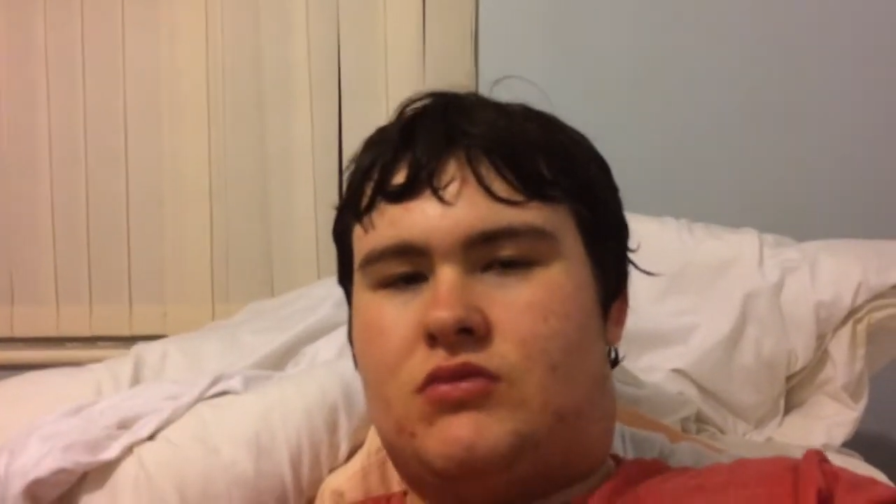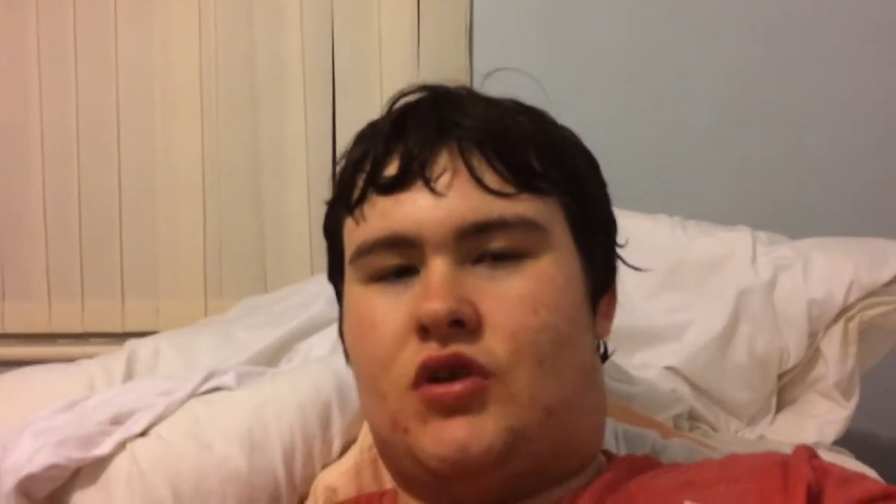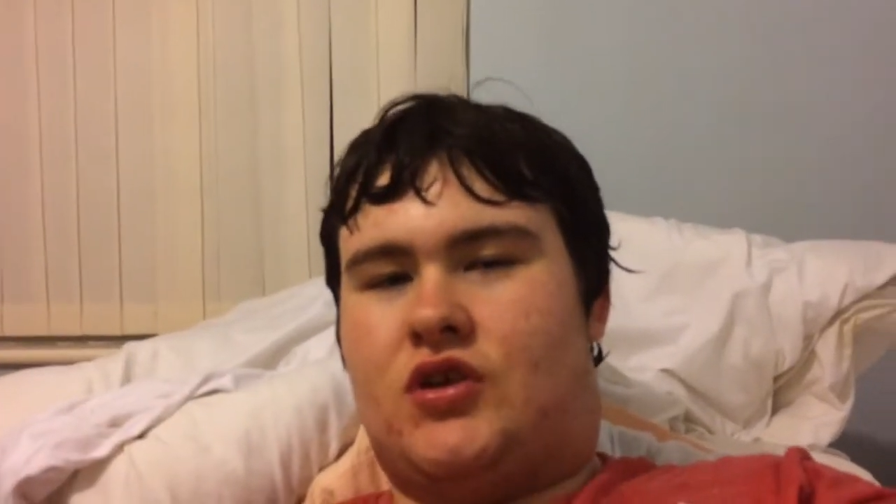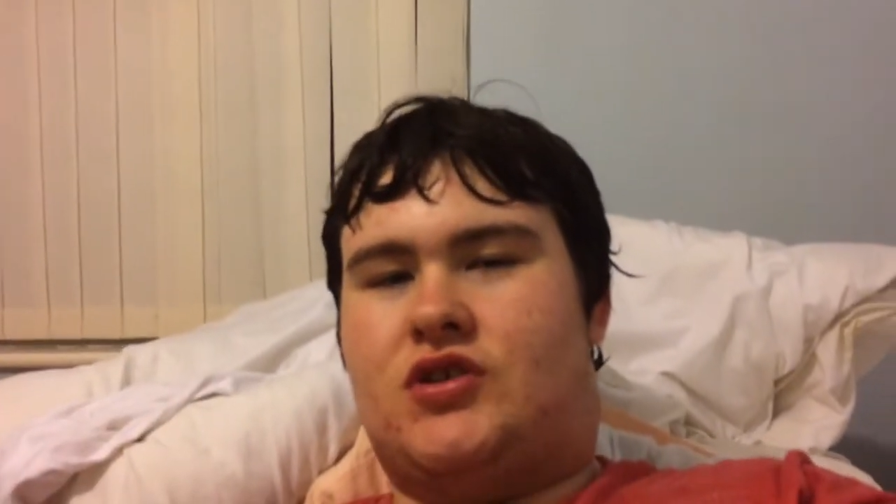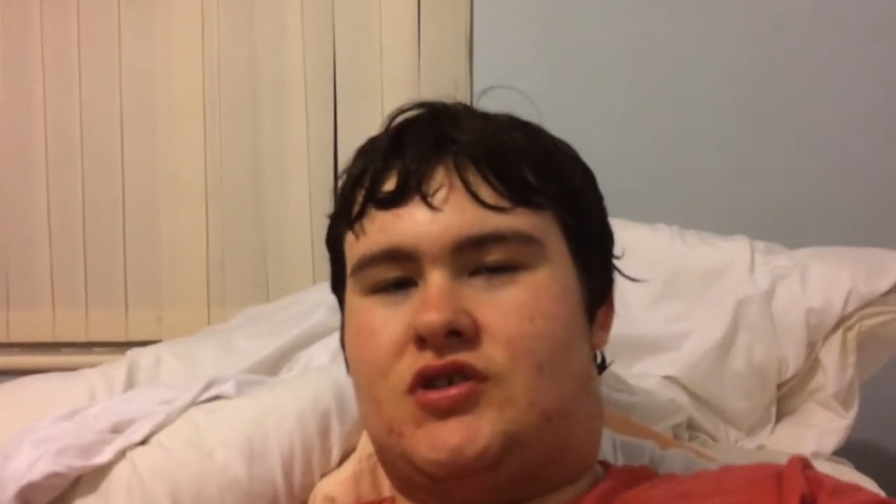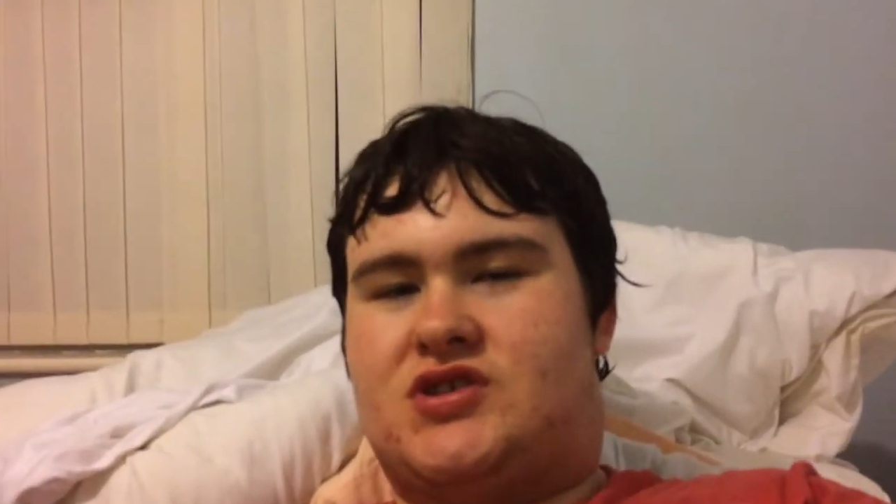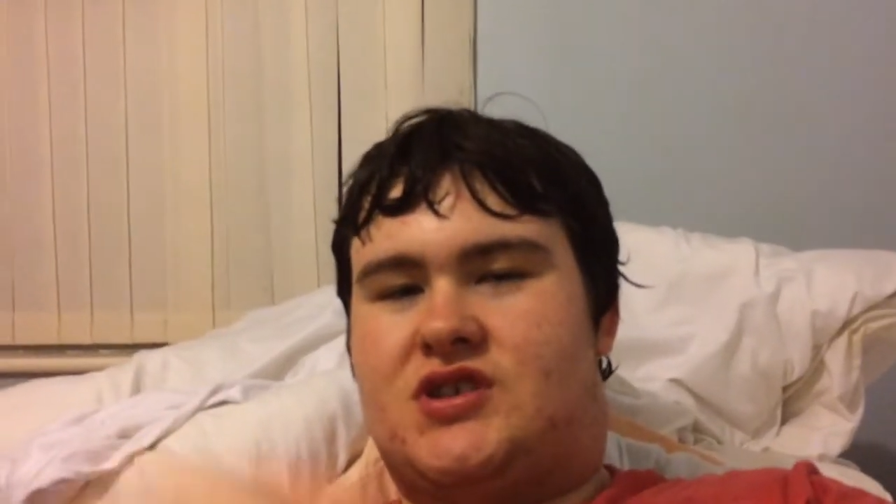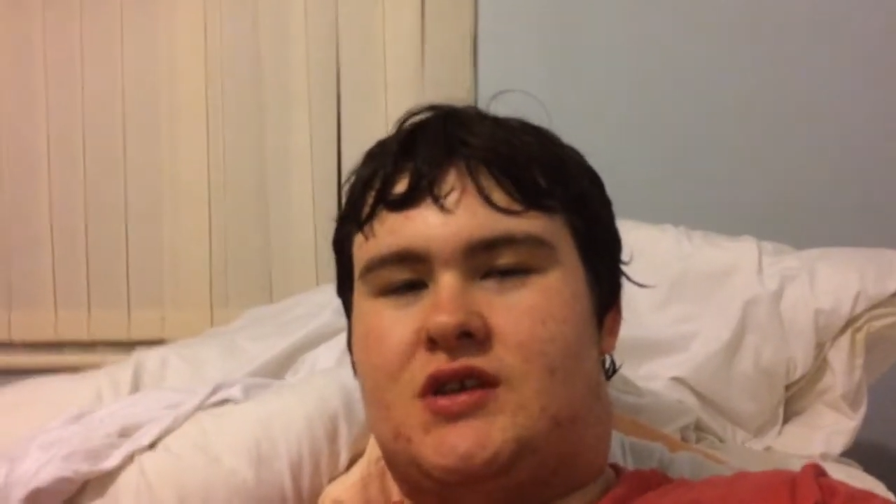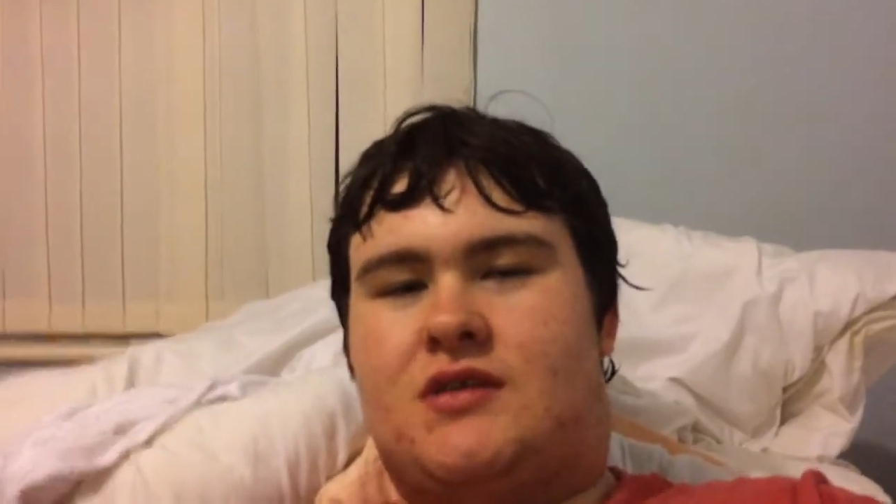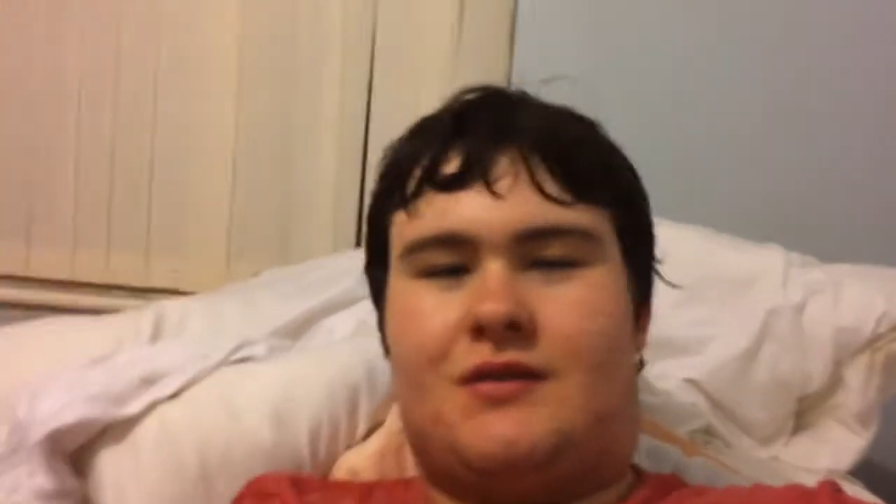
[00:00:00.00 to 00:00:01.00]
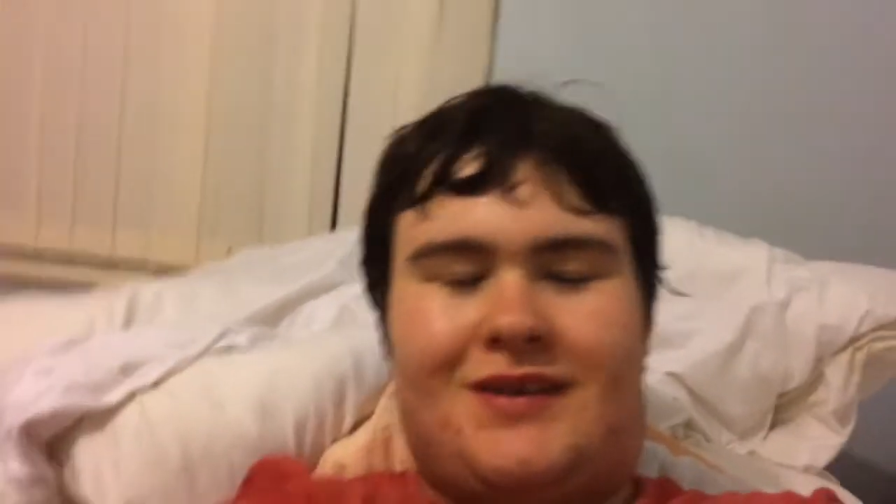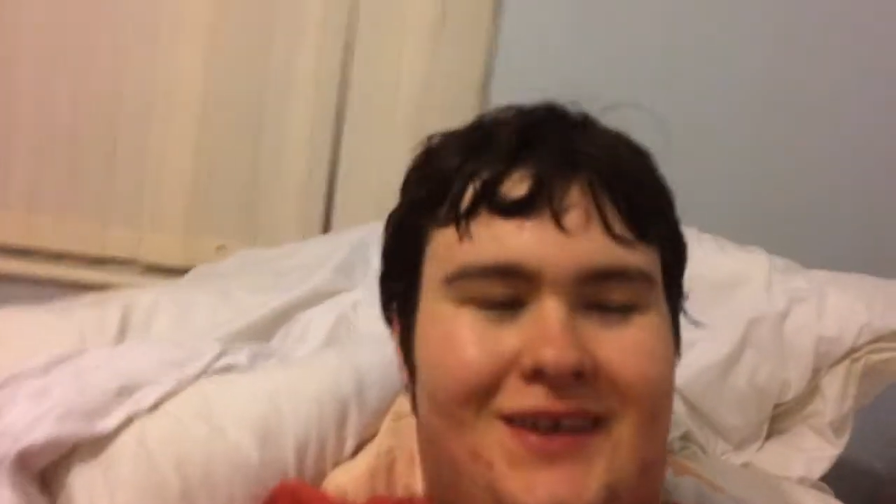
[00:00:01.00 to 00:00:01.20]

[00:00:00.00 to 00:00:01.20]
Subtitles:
Done and dusted.